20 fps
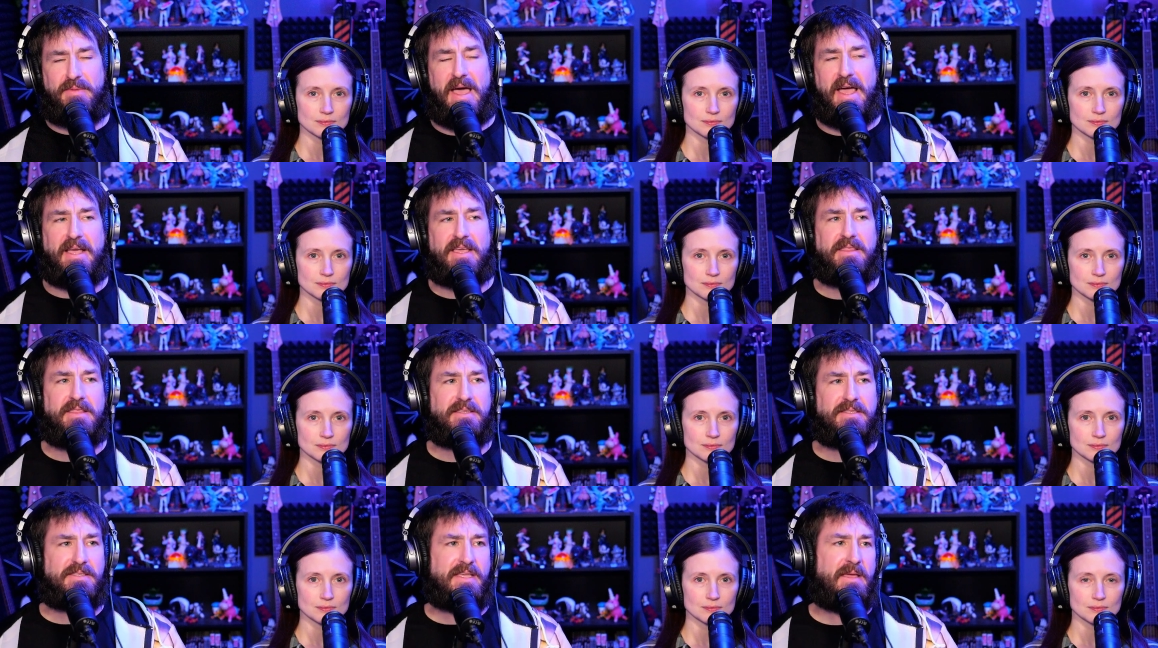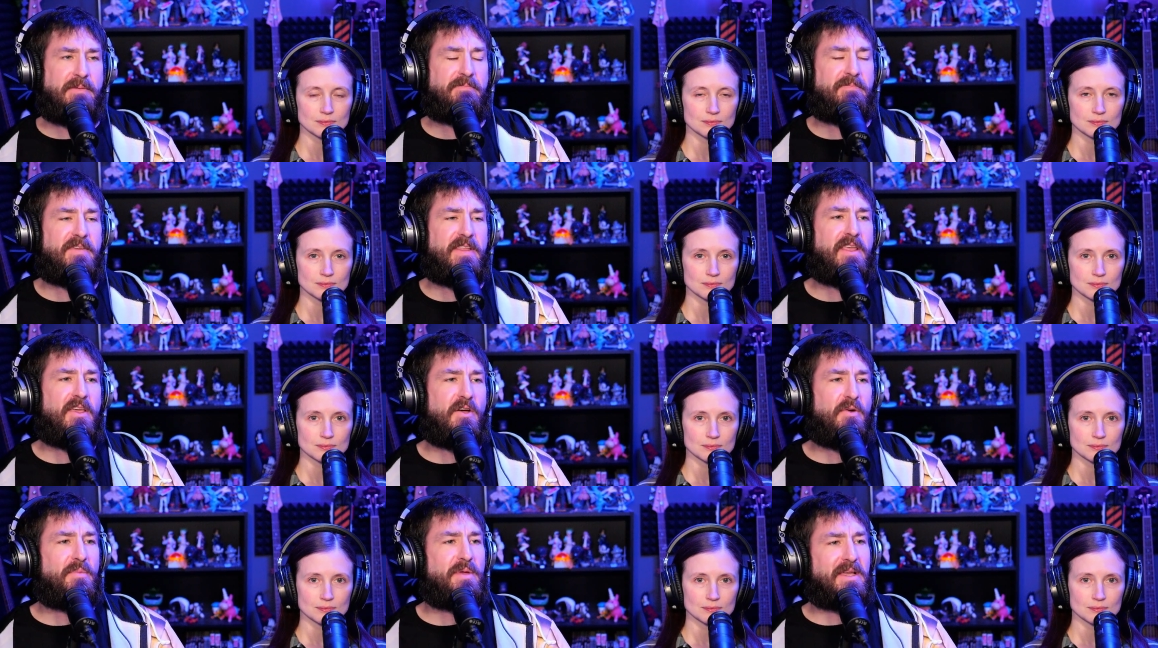Speaker 1: back in the same
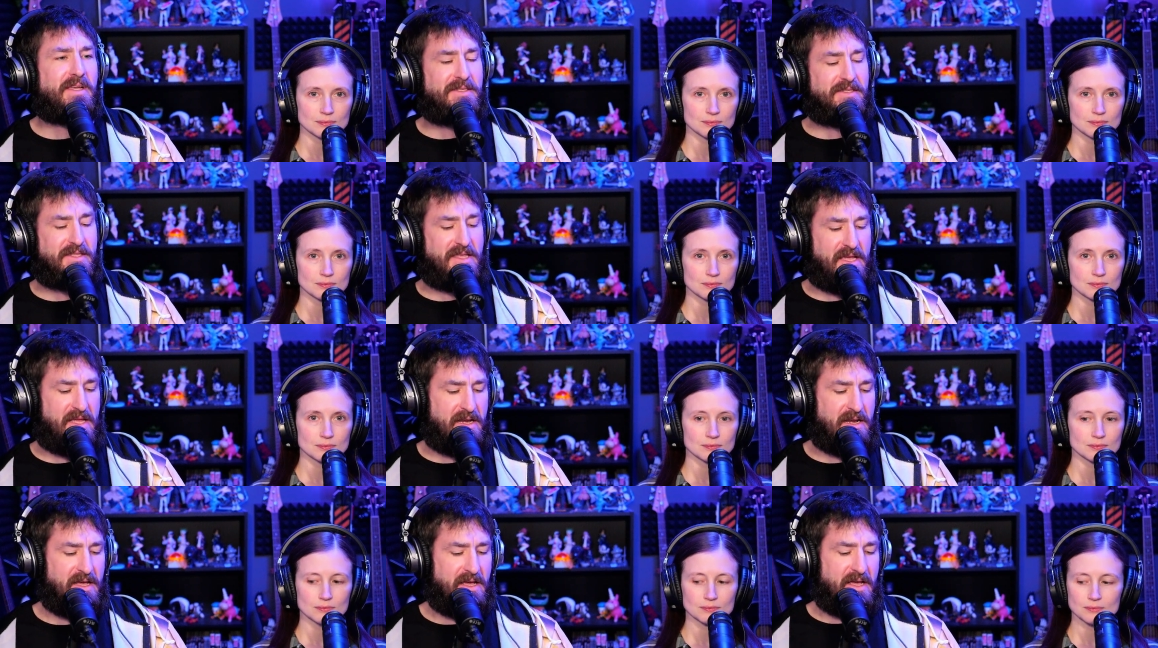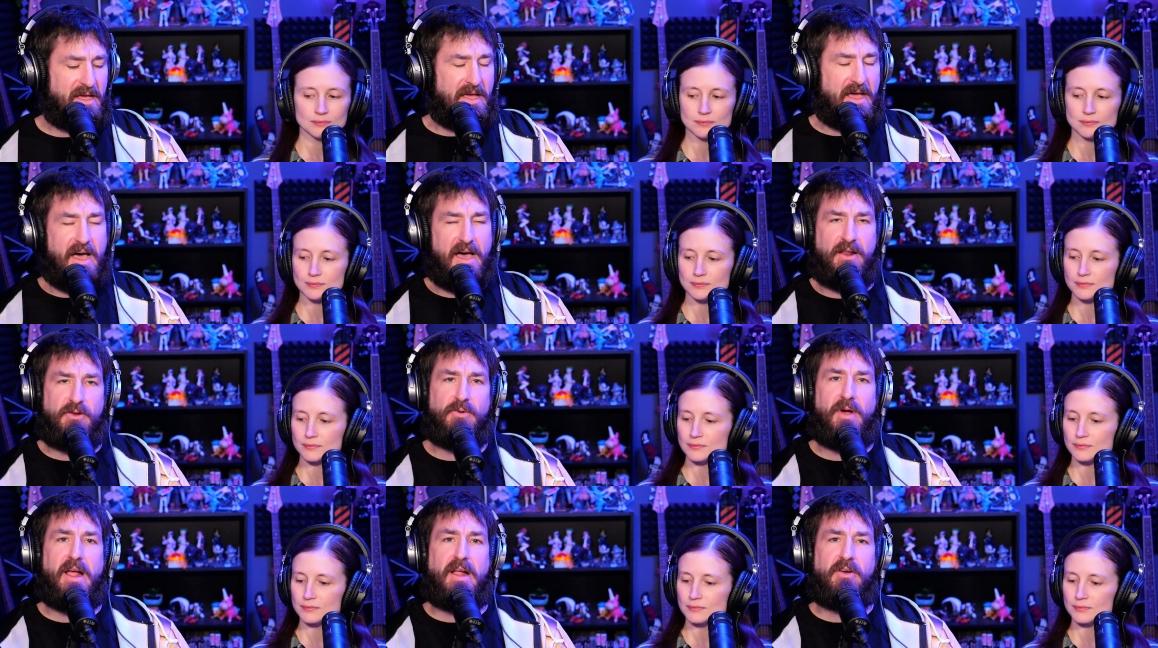video because then
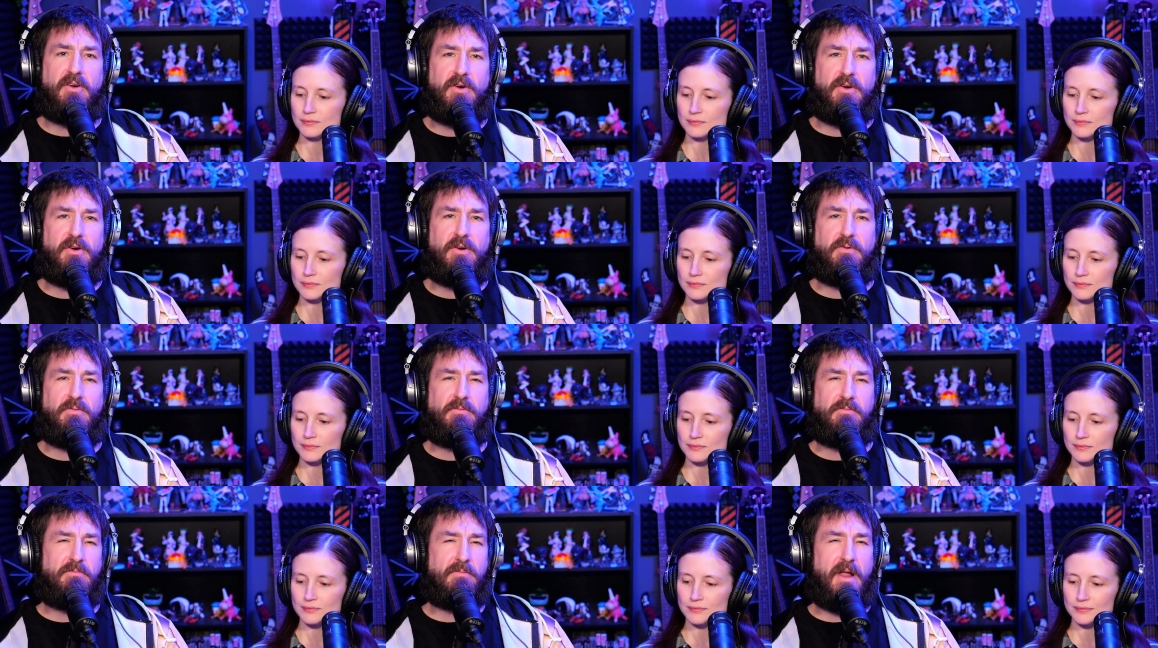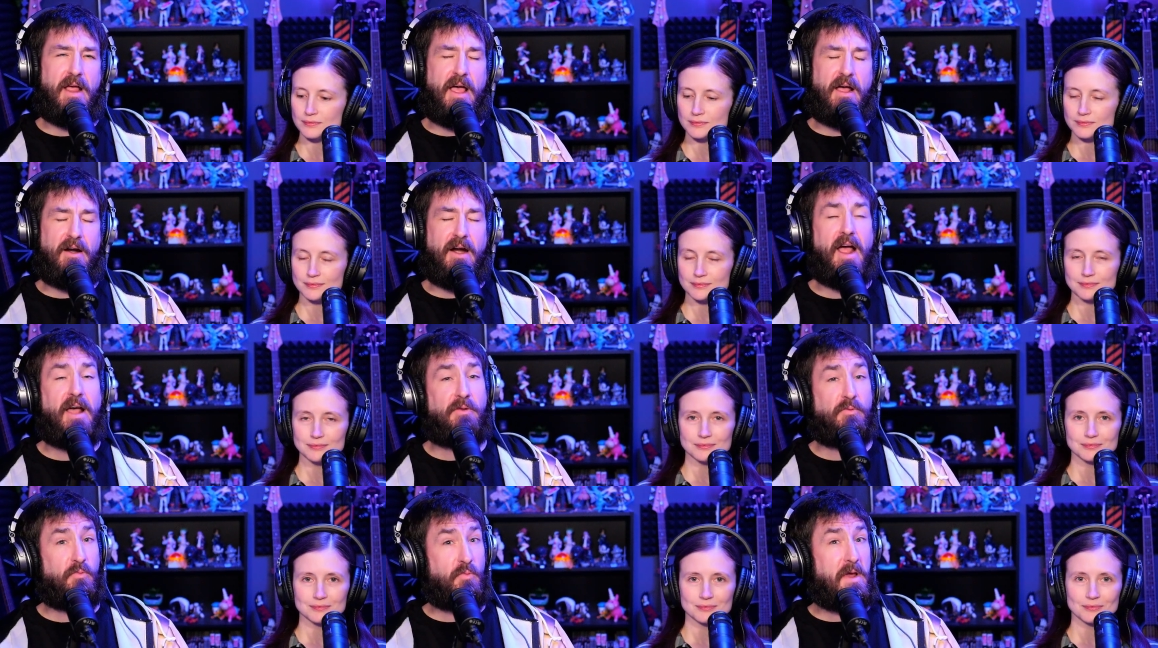how do I earn or uh,
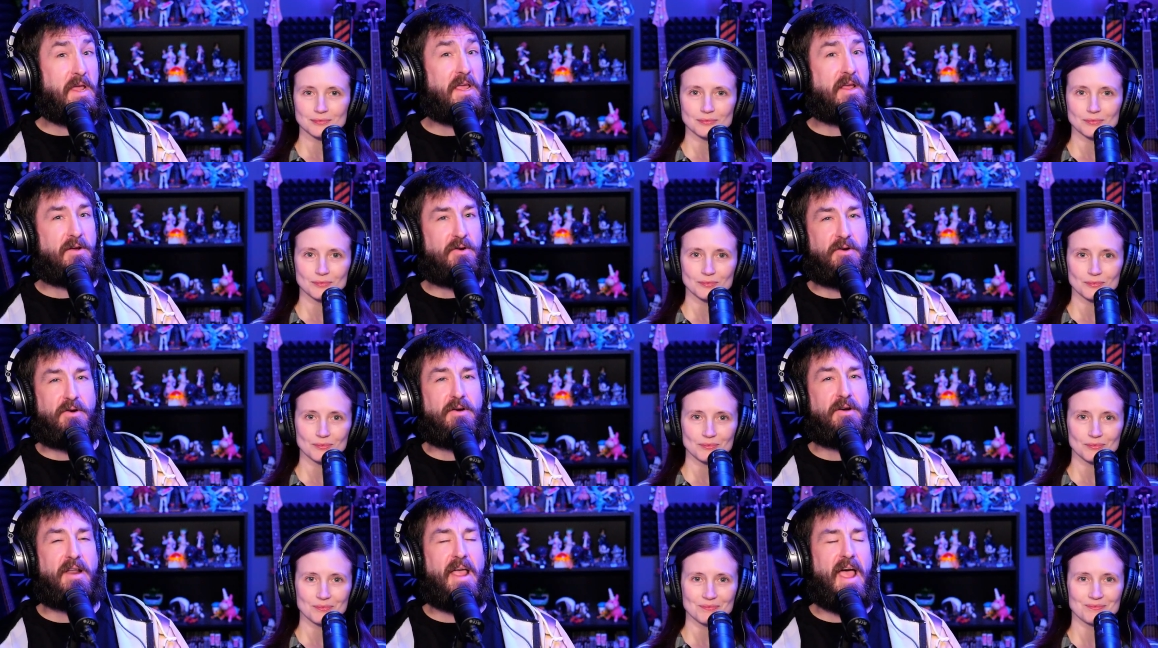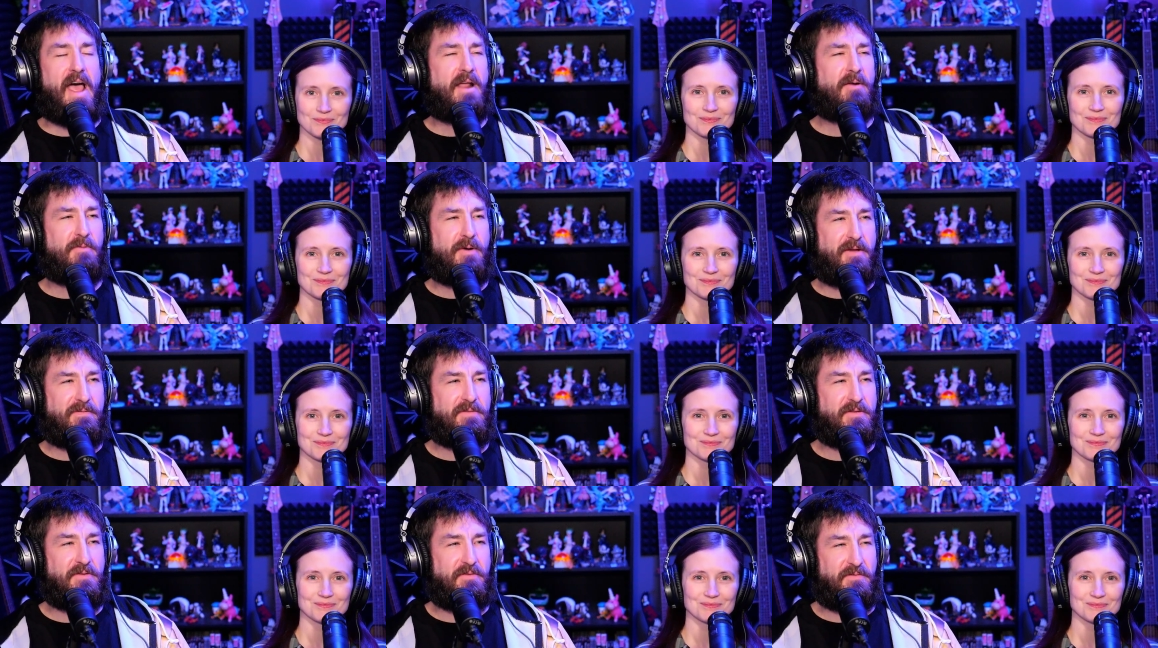how do we earn ad
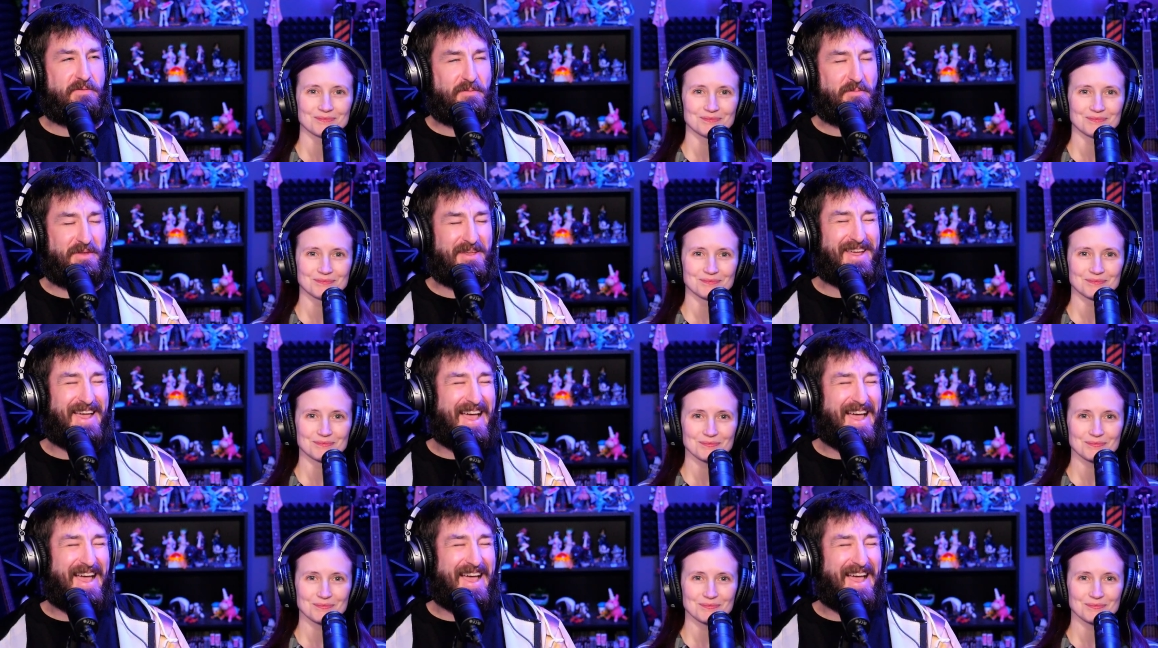revenue from you